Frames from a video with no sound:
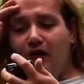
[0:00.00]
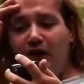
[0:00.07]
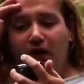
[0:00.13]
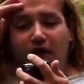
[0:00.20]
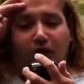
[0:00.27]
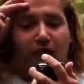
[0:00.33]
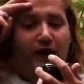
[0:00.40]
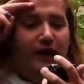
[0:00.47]

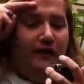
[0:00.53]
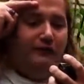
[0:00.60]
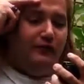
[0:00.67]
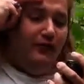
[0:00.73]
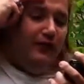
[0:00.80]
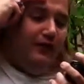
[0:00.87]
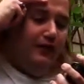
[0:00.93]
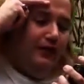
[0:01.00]
I'll never
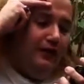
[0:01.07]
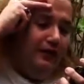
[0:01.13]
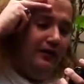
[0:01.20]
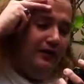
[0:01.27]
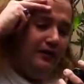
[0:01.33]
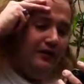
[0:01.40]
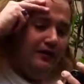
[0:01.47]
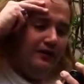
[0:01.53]
ever
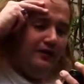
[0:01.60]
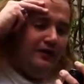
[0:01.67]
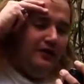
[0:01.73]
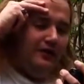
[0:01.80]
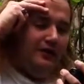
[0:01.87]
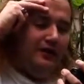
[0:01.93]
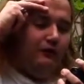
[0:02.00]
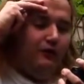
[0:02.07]

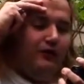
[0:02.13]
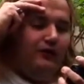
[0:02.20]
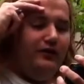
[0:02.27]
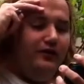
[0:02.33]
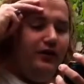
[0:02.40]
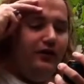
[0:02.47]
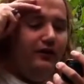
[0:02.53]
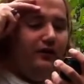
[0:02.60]

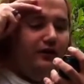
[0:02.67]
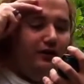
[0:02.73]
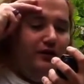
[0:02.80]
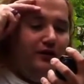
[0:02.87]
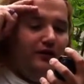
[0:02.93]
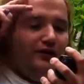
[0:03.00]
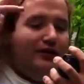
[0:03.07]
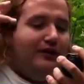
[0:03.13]

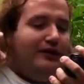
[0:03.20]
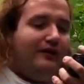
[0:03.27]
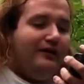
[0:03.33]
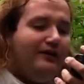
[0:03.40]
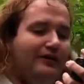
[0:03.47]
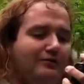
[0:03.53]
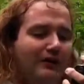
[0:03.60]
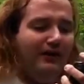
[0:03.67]
wonder.
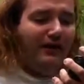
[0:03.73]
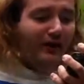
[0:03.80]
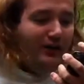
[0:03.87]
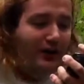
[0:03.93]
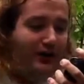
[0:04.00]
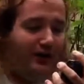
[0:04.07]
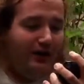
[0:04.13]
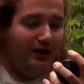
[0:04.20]
Cause
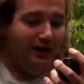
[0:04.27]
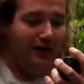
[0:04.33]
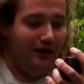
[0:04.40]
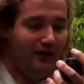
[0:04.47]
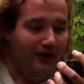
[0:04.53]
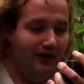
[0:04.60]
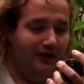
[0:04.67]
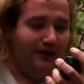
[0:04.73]
when I did,
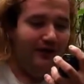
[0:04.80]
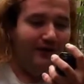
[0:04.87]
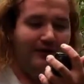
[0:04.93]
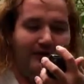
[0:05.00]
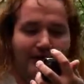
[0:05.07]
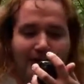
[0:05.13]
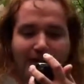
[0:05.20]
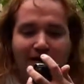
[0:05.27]

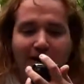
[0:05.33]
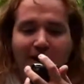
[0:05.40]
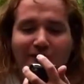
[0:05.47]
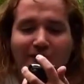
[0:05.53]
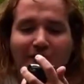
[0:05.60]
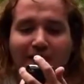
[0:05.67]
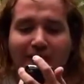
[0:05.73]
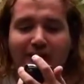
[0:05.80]

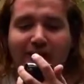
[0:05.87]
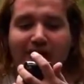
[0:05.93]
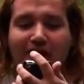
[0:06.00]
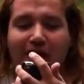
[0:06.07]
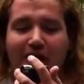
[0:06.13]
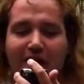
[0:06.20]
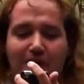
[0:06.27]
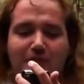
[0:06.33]
I found
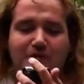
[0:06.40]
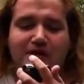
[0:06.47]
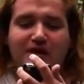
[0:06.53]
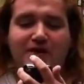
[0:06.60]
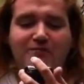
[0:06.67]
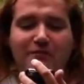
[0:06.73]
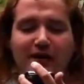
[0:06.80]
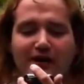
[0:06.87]
that
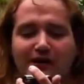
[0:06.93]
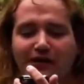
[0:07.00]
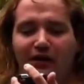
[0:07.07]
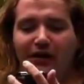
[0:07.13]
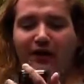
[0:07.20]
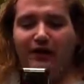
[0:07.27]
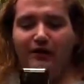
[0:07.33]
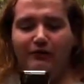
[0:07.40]
absence
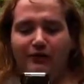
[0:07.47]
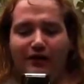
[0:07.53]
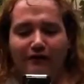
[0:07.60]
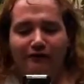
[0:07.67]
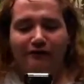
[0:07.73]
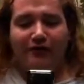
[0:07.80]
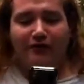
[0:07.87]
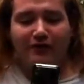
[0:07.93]
made the heart
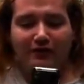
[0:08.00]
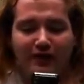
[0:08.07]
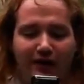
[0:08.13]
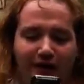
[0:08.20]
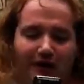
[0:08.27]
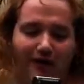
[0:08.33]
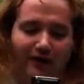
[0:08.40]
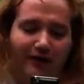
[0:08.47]
grow
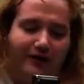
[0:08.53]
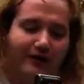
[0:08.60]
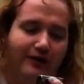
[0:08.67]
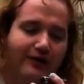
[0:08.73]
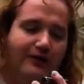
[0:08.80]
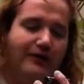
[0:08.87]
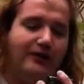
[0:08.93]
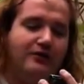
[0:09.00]

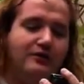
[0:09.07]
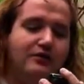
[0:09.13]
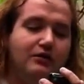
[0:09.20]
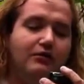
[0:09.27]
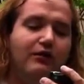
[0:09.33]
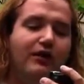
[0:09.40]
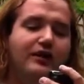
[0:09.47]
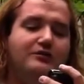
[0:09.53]
fonder.
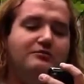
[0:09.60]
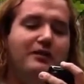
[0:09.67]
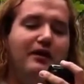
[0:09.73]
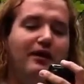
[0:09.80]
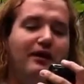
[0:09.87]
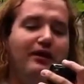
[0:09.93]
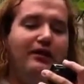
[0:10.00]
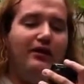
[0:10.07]
Across
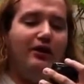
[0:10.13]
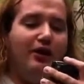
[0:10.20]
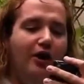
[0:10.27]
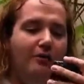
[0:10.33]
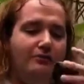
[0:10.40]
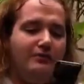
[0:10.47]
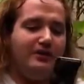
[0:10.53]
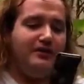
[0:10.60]
my heart, I
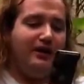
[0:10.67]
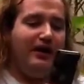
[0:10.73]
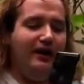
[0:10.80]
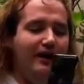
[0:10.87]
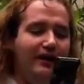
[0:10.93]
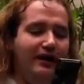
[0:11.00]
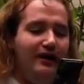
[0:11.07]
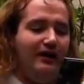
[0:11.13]
hope to
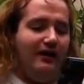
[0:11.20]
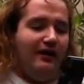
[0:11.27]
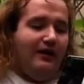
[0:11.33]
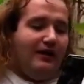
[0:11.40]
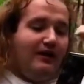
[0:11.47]
die.